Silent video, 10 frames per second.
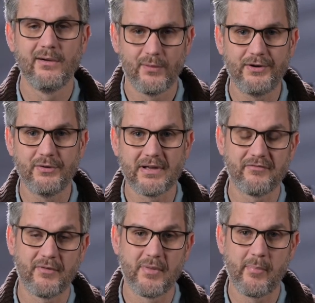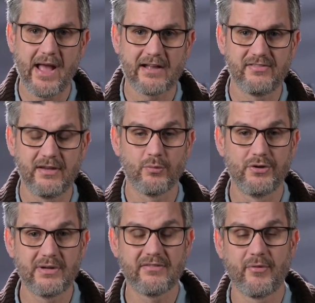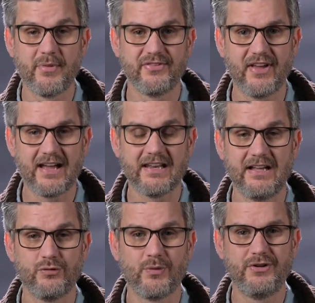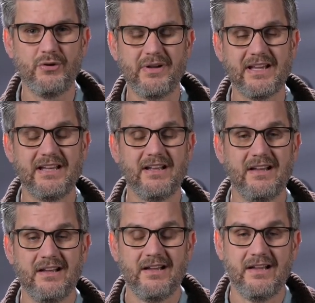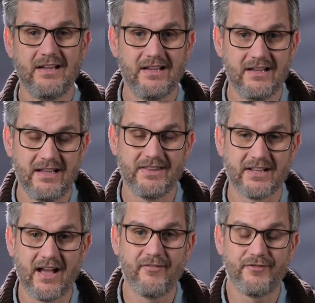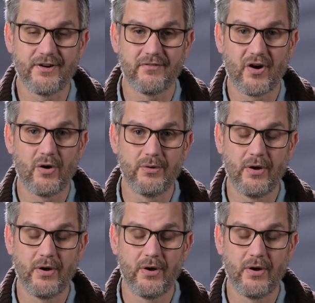we're doing it from the back seat. We're doing it from the sidelines. We're doing it in the comfort of our own